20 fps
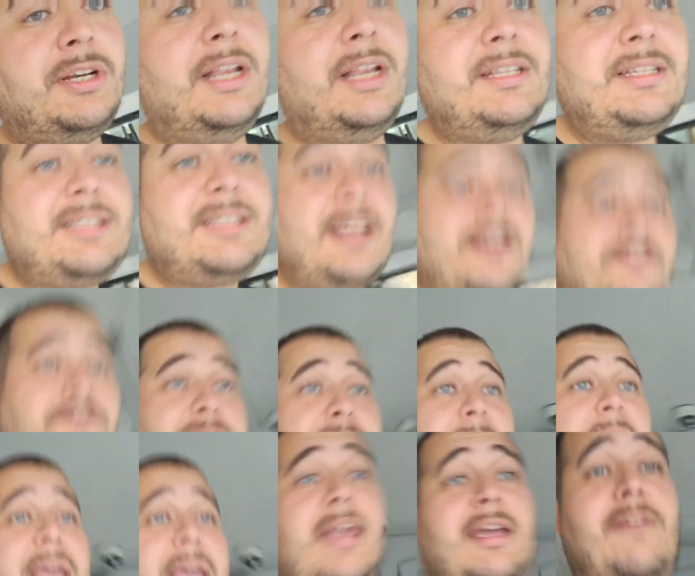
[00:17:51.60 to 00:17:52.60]
instead of
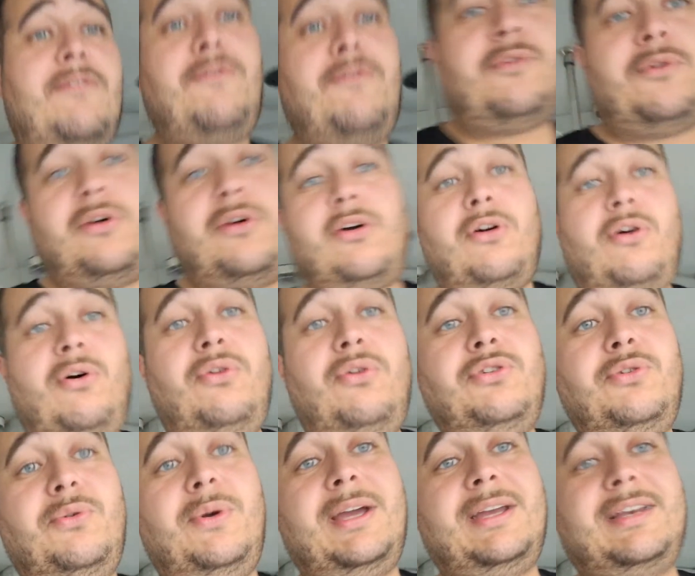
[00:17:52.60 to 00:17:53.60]
paying for a whole
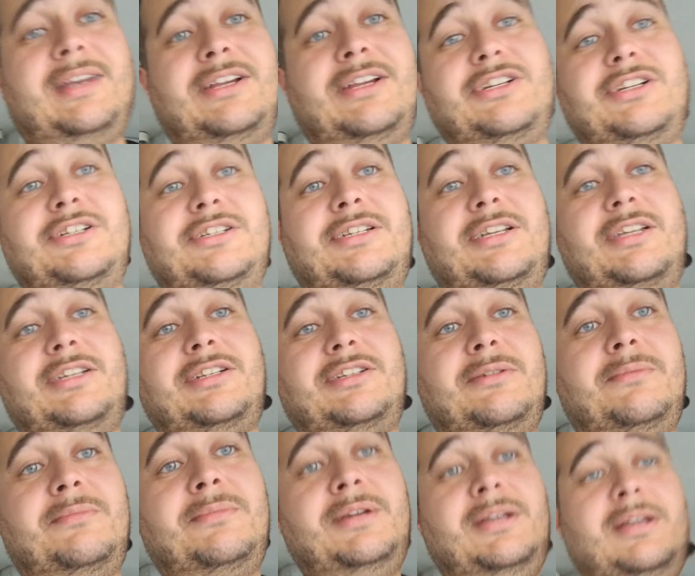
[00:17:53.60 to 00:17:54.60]
new ignition
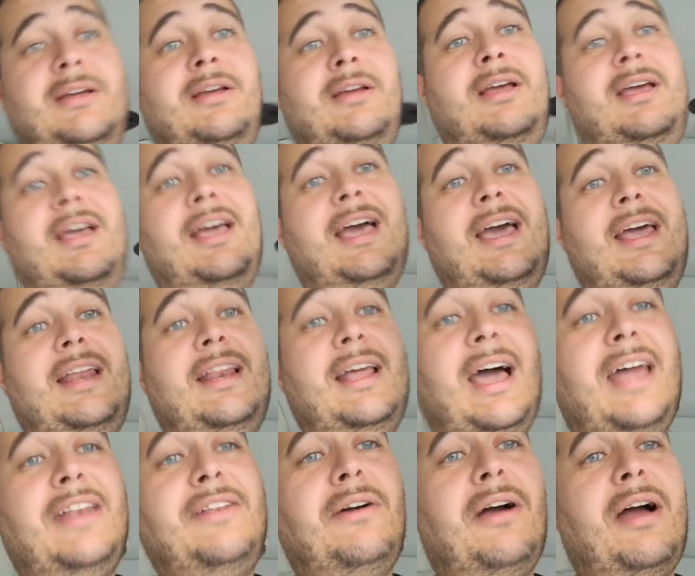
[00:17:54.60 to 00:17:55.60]
system, and
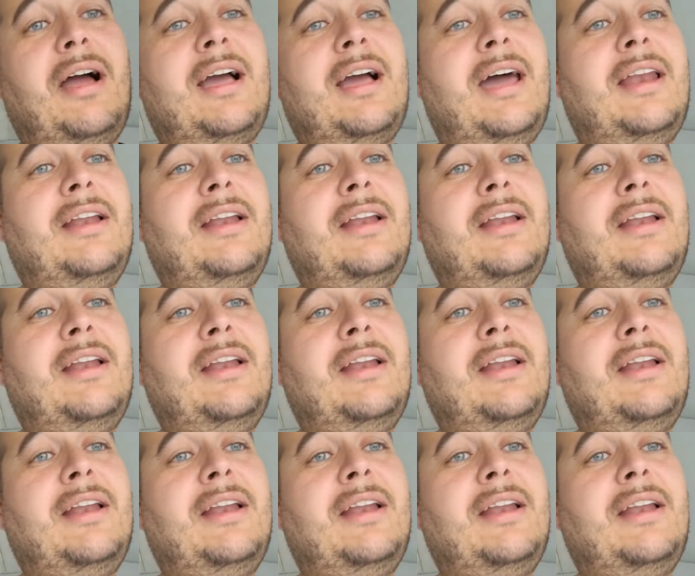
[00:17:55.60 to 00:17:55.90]
I don't have